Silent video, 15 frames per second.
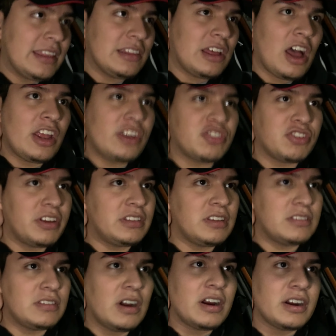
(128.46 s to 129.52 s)
laundry in the
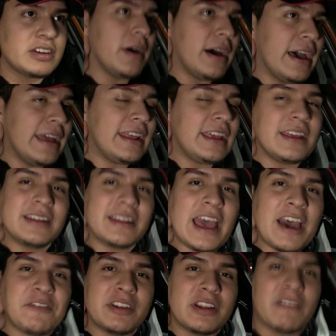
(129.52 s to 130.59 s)
dark. I didn't
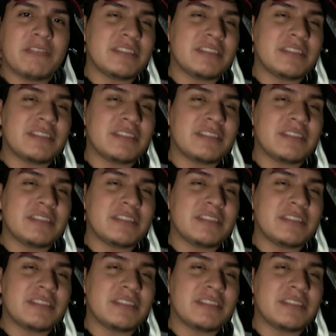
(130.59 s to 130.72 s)
have enough